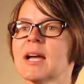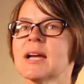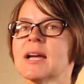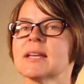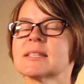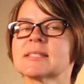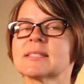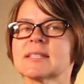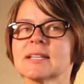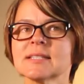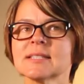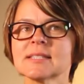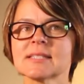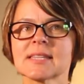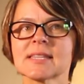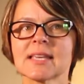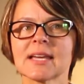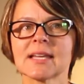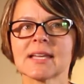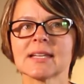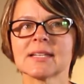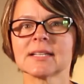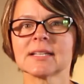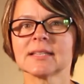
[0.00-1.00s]
Since
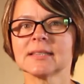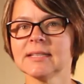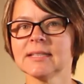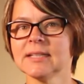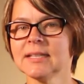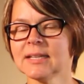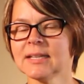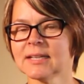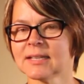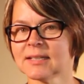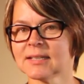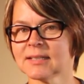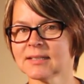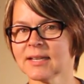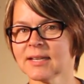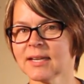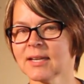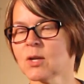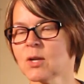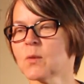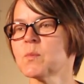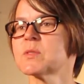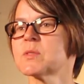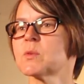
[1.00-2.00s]
then, Liga
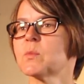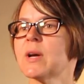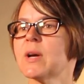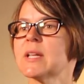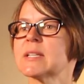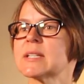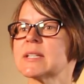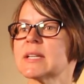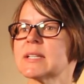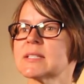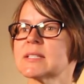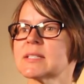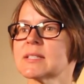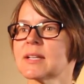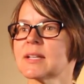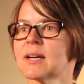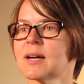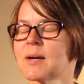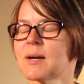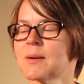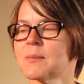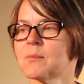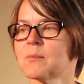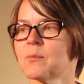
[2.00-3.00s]
Aops went and
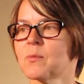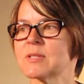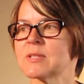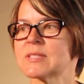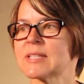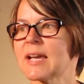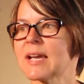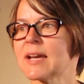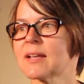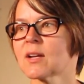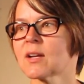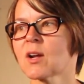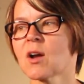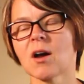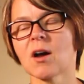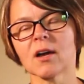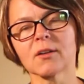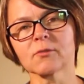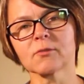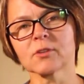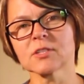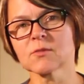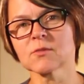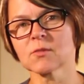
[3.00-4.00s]
was at a
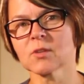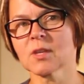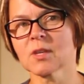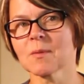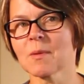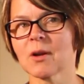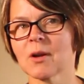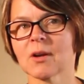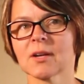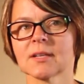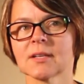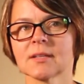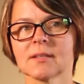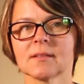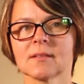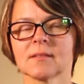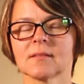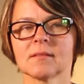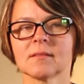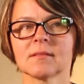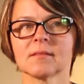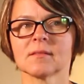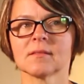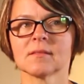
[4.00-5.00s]
conference for the
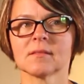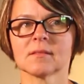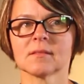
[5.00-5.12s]
American